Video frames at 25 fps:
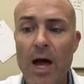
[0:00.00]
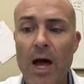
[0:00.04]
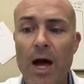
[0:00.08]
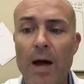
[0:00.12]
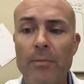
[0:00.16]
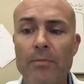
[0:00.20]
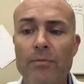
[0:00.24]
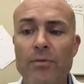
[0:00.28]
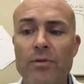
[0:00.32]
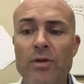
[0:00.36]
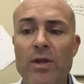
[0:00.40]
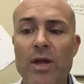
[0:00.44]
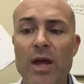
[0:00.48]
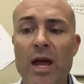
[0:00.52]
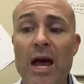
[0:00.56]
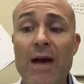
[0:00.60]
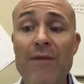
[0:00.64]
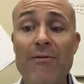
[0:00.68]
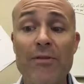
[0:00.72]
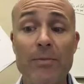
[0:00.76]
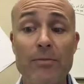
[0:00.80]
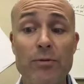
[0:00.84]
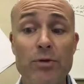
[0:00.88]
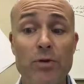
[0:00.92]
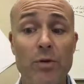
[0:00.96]

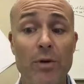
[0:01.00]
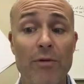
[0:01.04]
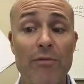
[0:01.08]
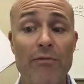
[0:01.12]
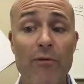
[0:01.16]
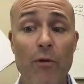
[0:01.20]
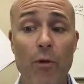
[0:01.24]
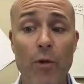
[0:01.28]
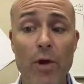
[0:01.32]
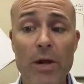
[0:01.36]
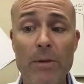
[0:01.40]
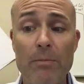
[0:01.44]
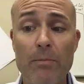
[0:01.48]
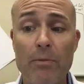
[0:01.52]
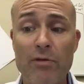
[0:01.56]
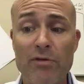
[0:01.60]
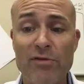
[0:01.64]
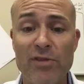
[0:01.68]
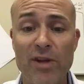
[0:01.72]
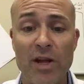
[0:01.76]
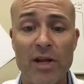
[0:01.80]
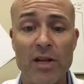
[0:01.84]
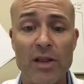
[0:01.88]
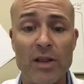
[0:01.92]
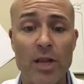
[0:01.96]
have up to a
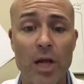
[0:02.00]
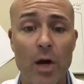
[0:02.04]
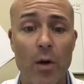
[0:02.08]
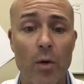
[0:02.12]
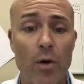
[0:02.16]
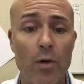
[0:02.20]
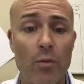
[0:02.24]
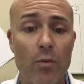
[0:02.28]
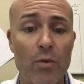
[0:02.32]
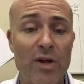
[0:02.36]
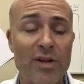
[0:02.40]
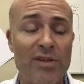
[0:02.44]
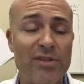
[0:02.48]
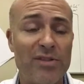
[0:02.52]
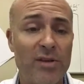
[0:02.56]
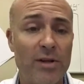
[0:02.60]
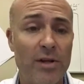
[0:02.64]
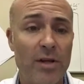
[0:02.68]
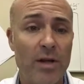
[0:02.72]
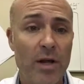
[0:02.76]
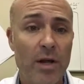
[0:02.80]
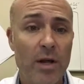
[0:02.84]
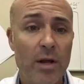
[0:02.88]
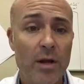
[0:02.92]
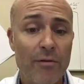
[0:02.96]
40% lower
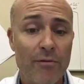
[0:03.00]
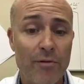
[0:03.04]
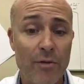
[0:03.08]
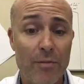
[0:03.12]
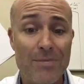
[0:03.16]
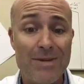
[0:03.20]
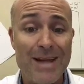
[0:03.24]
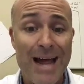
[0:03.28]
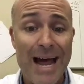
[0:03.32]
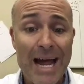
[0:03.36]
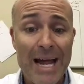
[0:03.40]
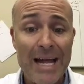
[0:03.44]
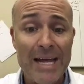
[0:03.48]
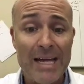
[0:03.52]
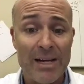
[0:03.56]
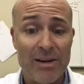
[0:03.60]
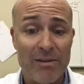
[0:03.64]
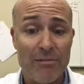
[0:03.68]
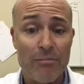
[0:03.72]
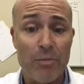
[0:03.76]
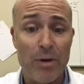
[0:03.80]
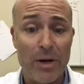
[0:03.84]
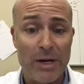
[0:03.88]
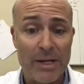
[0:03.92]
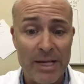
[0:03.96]
risk from dying
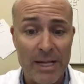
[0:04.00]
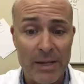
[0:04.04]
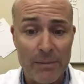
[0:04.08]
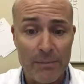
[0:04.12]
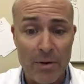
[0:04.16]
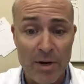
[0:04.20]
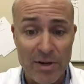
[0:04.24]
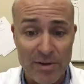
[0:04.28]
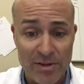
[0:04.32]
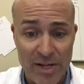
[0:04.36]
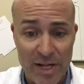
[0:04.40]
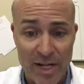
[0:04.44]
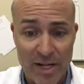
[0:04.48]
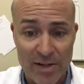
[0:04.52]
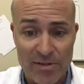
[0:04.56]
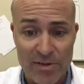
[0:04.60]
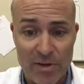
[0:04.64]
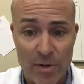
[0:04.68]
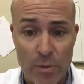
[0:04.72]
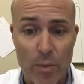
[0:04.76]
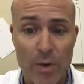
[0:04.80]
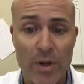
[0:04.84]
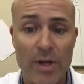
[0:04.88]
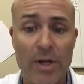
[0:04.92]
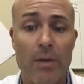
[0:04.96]
of breast
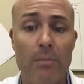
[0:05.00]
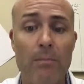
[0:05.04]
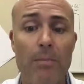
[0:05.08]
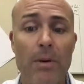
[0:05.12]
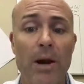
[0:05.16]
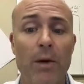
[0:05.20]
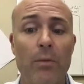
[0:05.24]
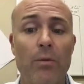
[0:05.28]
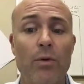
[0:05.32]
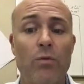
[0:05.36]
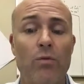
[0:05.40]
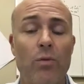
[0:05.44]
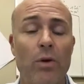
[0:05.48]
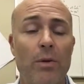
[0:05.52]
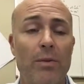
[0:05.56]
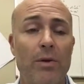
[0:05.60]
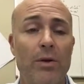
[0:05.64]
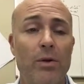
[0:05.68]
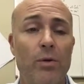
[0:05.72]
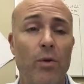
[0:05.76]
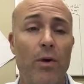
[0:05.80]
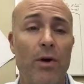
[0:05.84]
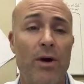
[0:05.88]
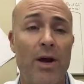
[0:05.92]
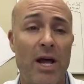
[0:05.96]
cancer when compared with
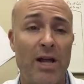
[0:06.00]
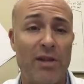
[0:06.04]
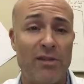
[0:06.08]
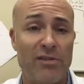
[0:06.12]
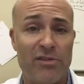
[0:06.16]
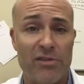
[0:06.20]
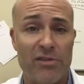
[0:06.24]
women who are not